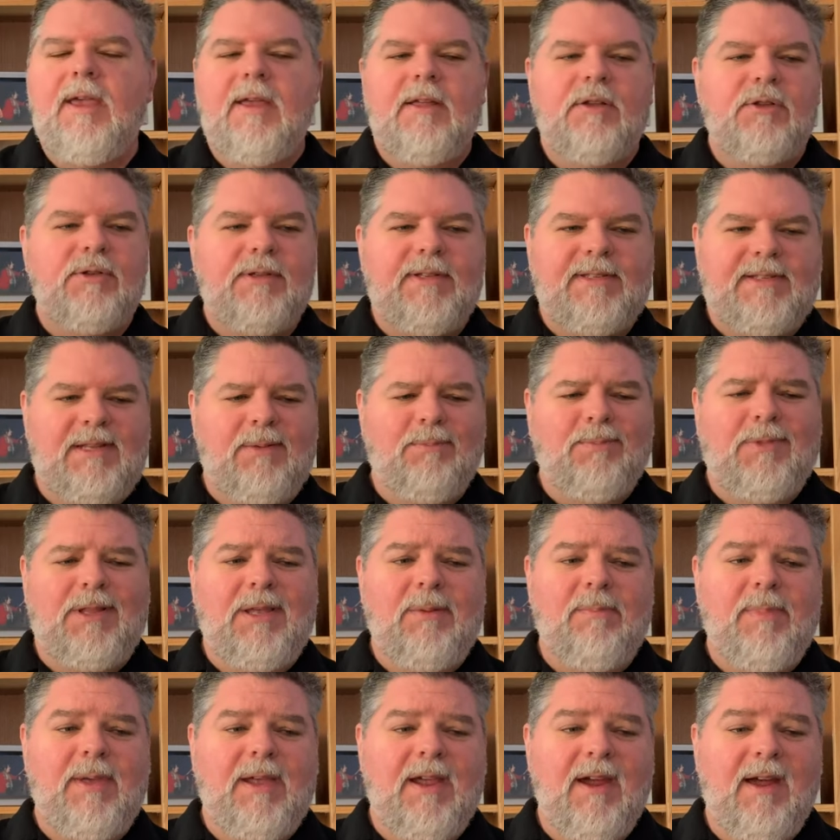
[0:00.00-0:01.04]
simply
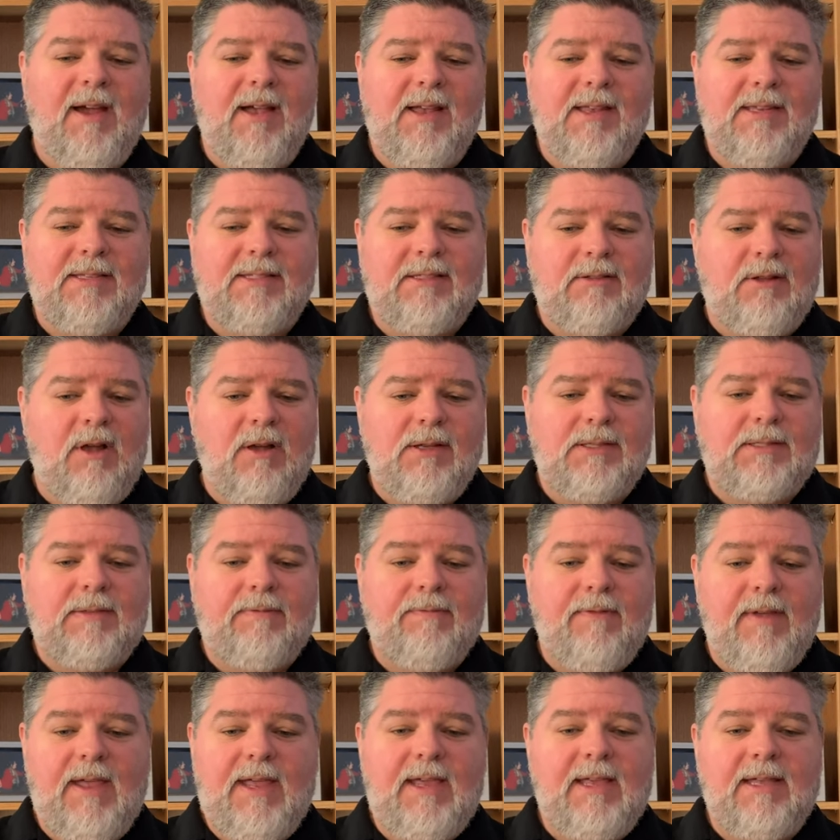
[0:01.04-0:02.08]
because Las
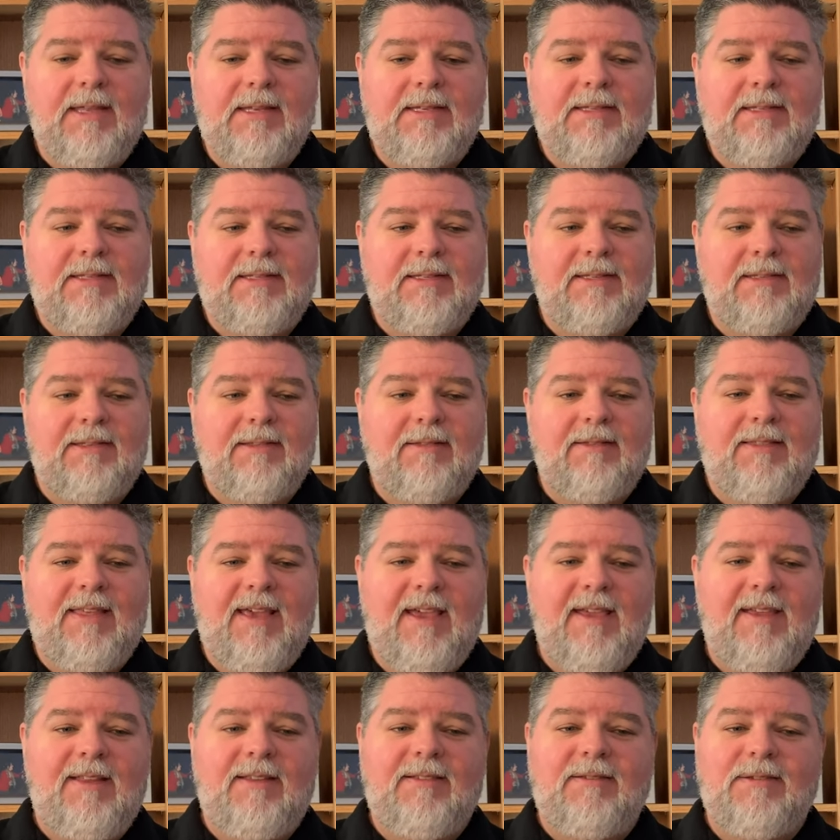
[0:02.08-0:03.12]
Vegas,
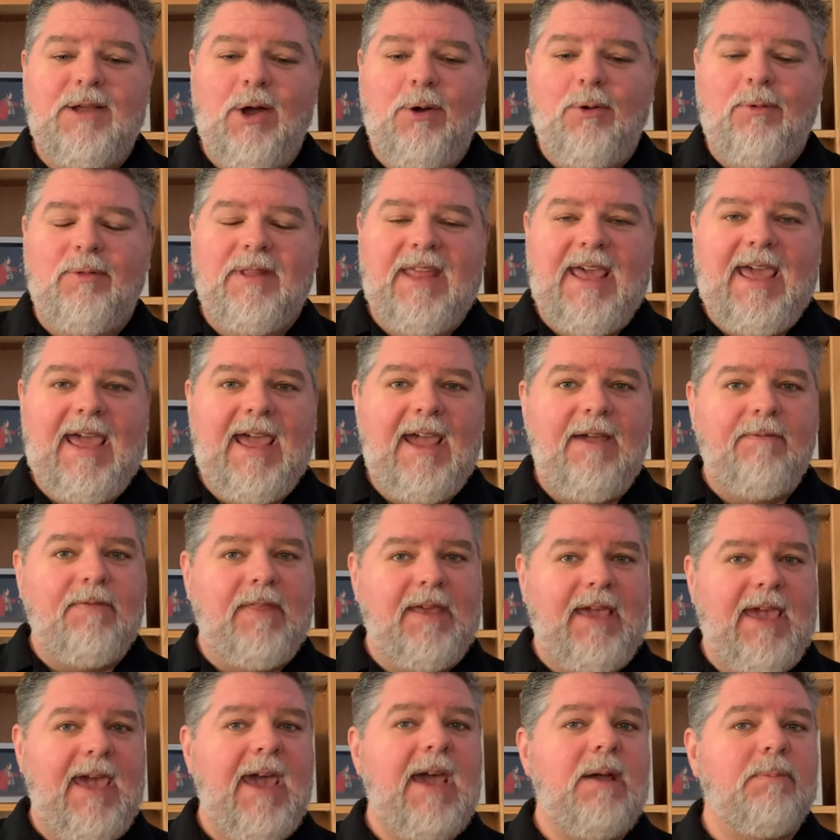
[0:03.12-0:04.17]
they don't have
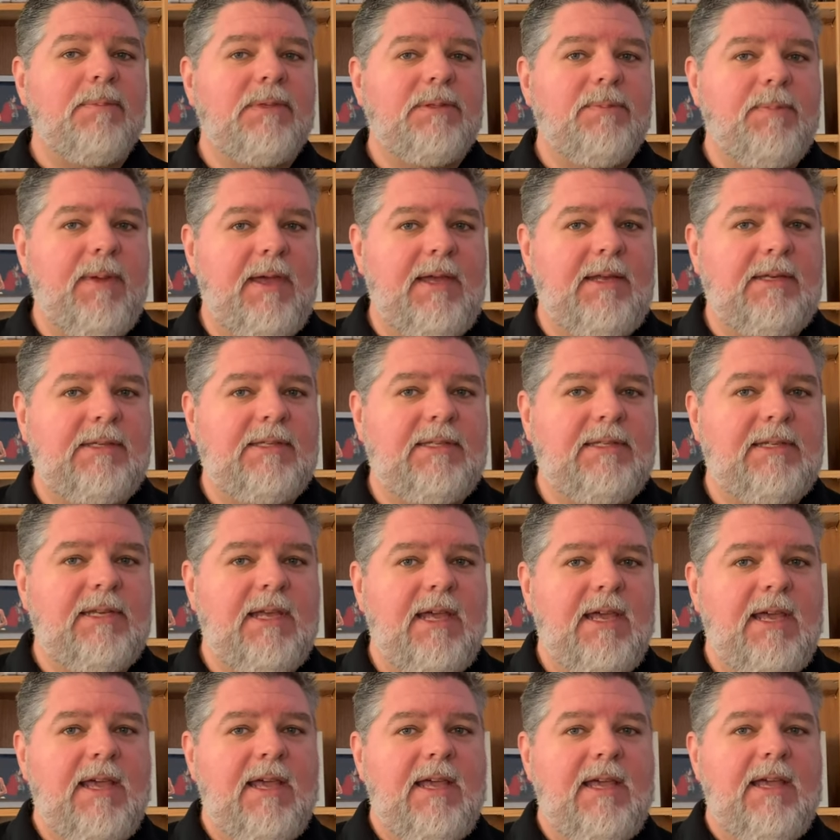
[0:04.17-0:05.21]
the cap space.
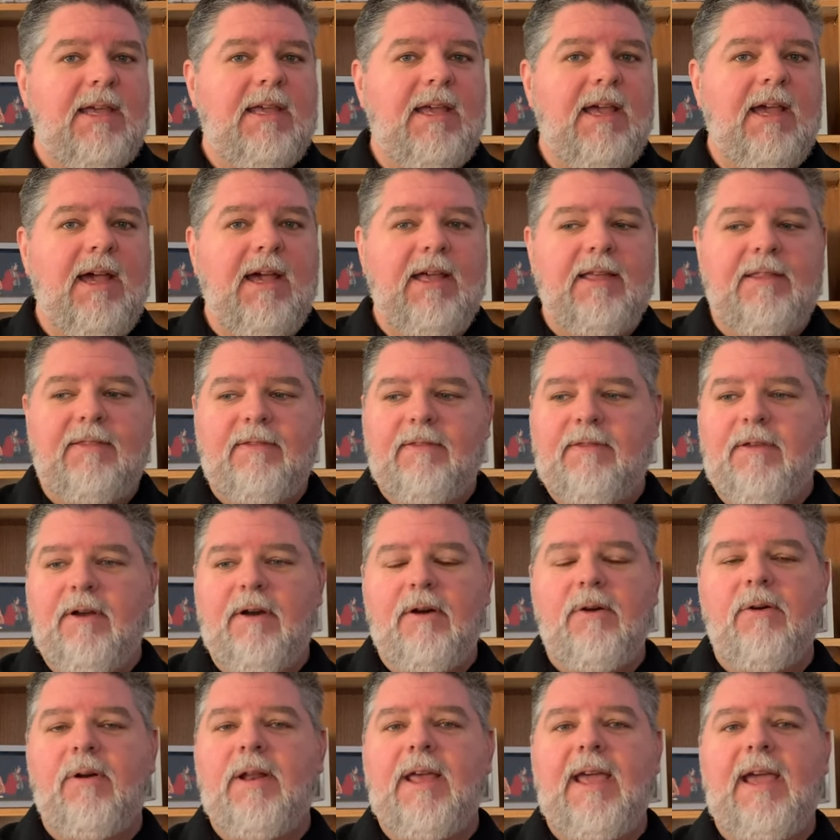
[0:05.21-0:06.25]

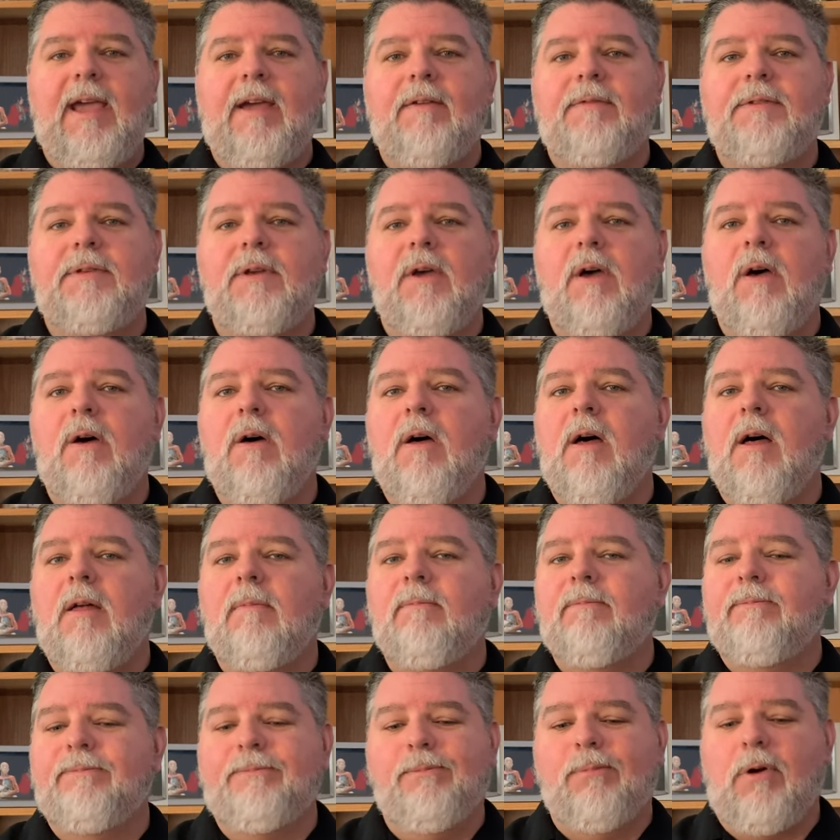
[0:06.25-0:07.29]
They're going to have to
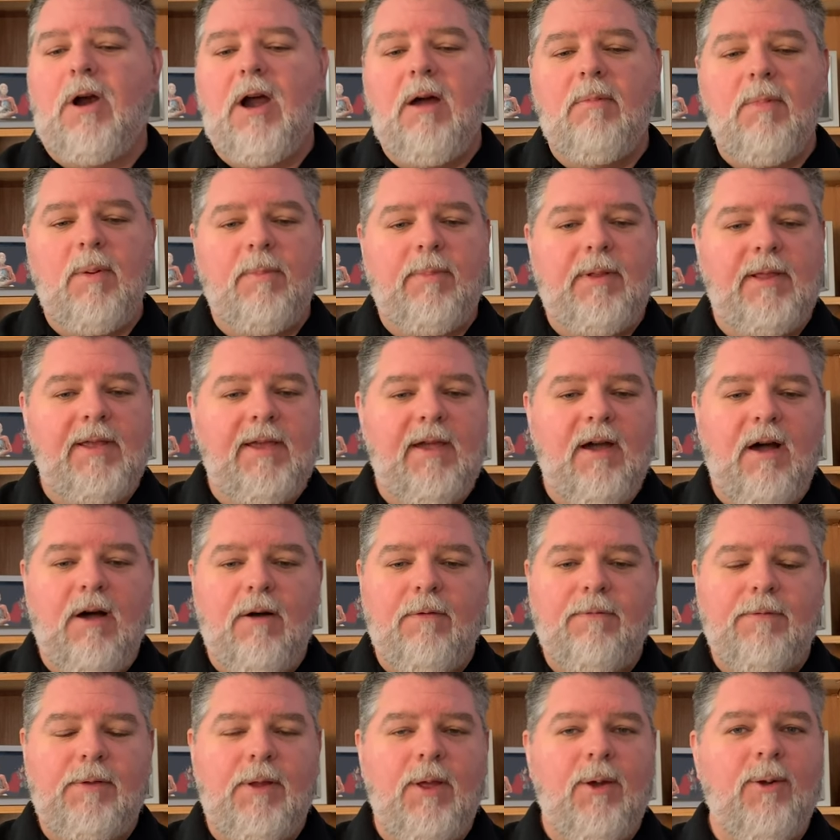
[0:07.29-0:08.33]
probably
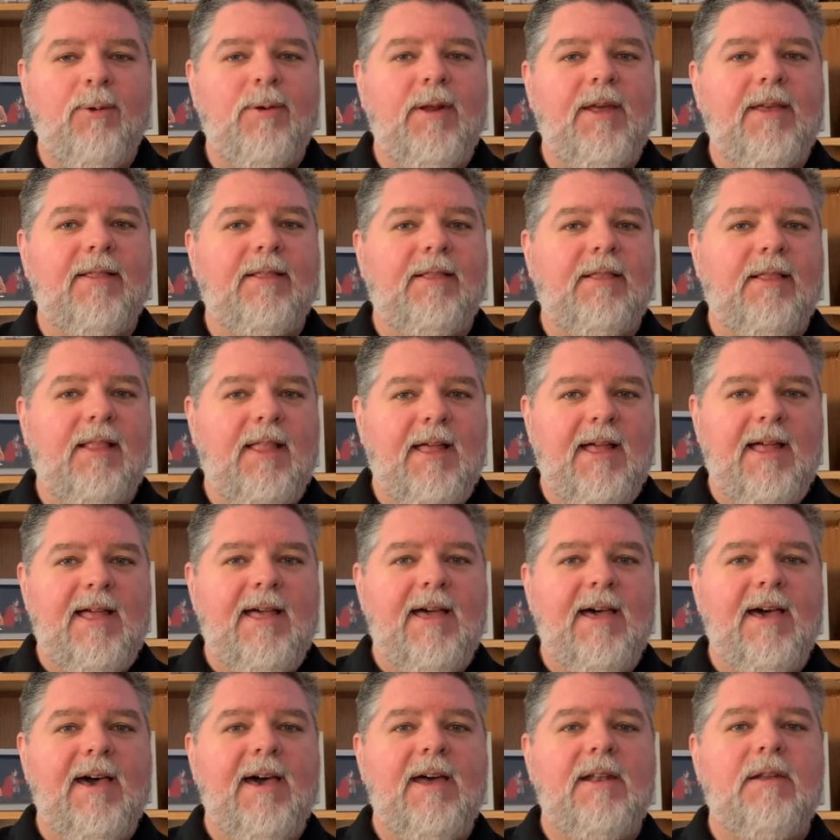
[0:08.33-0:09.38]
offload a
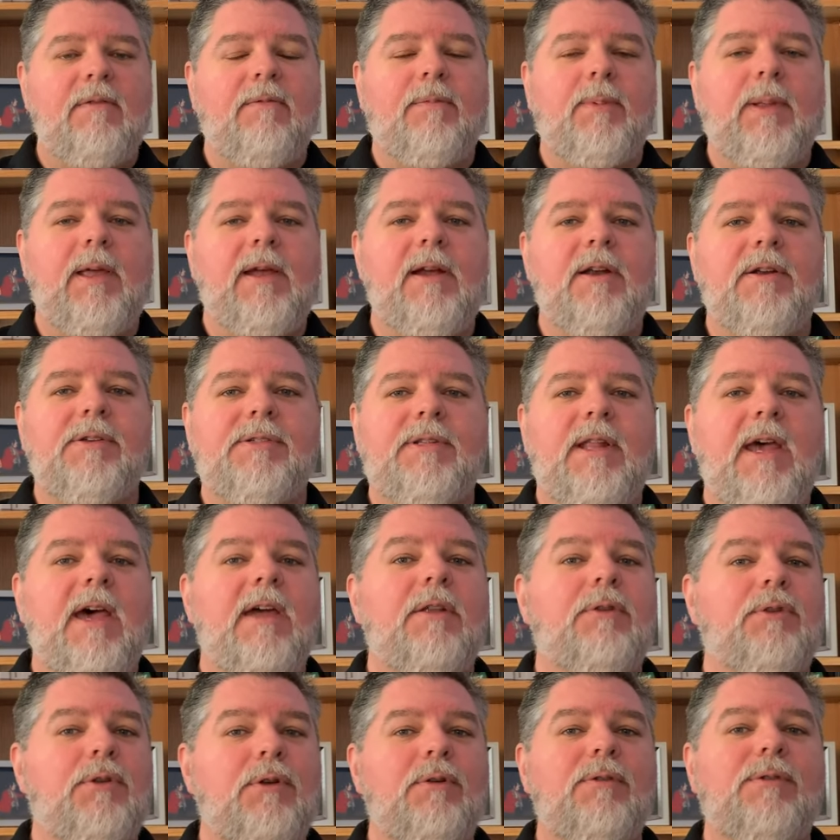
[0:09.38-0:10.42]
lot of players, and
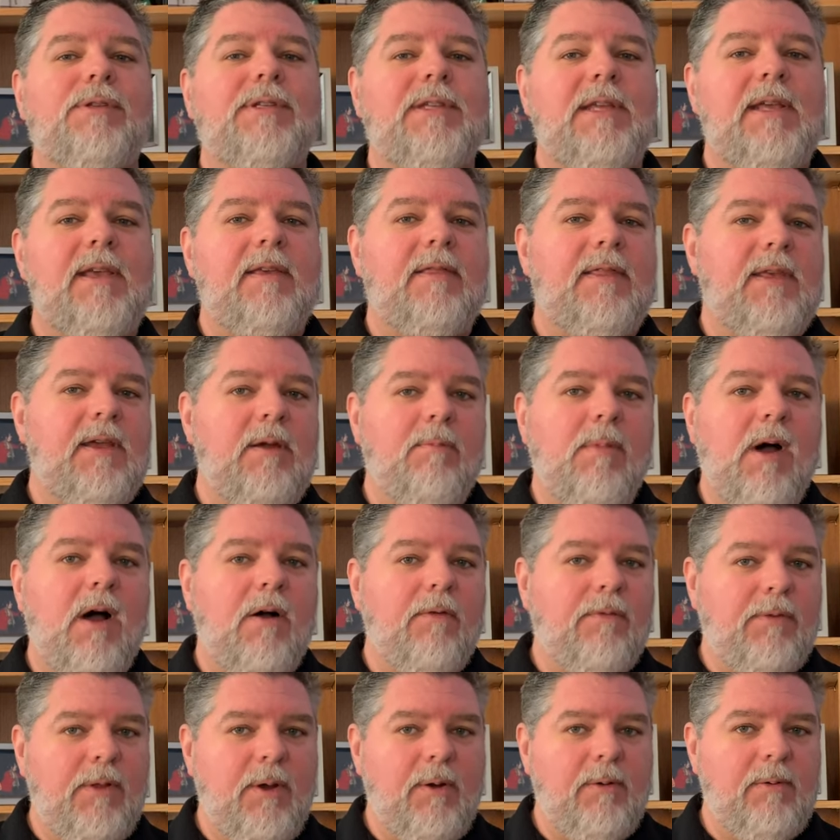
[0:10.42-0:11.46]
I do see them
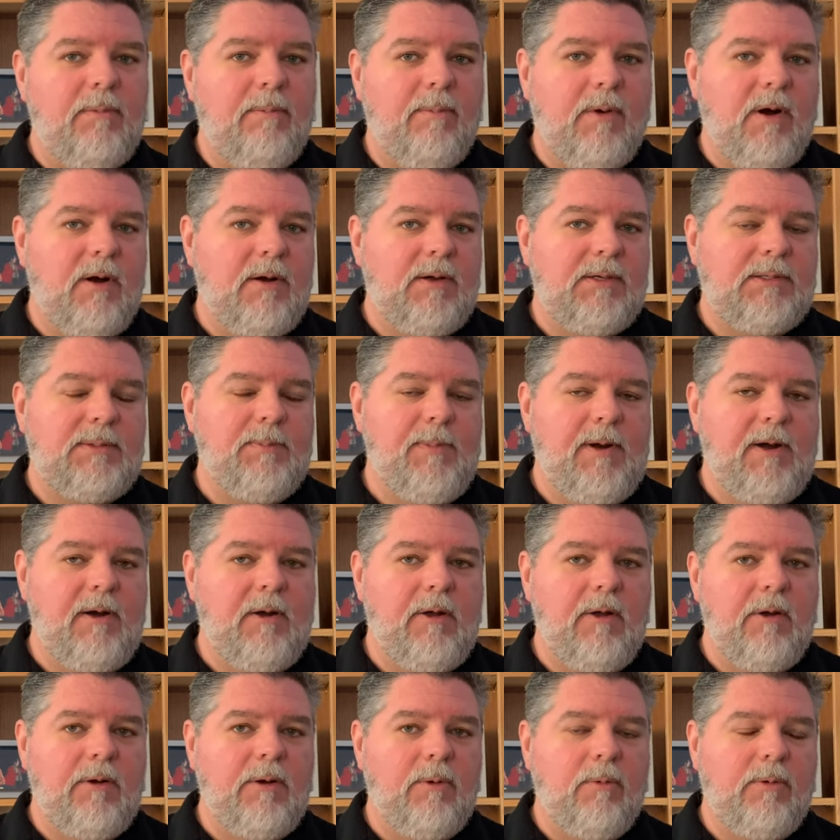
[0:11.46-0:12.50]
offloading Marcus
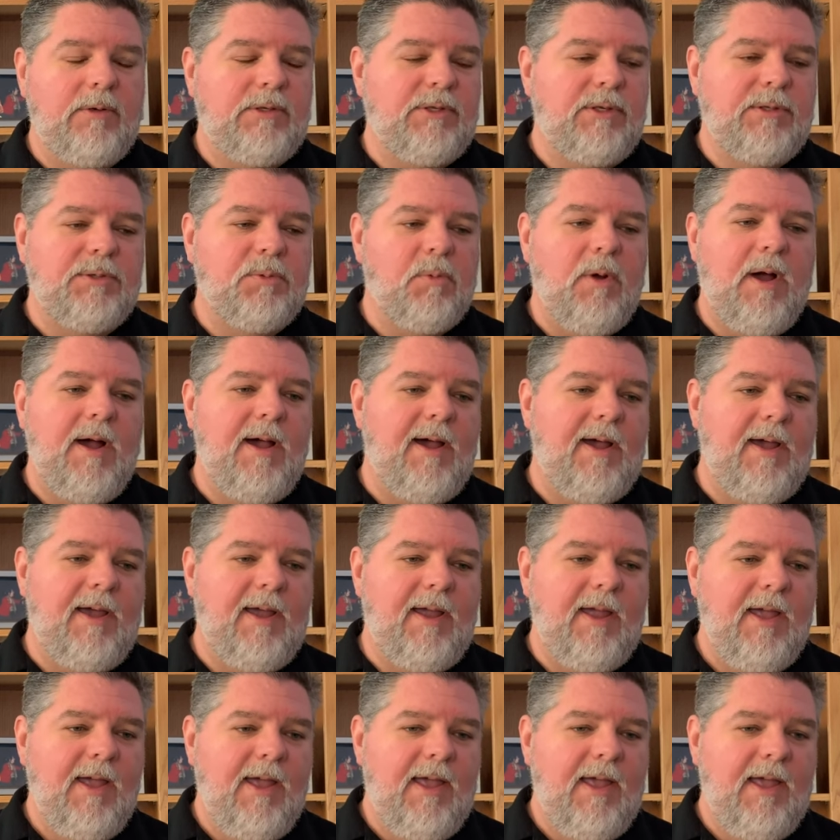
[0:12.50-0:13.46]
Mariota, which is why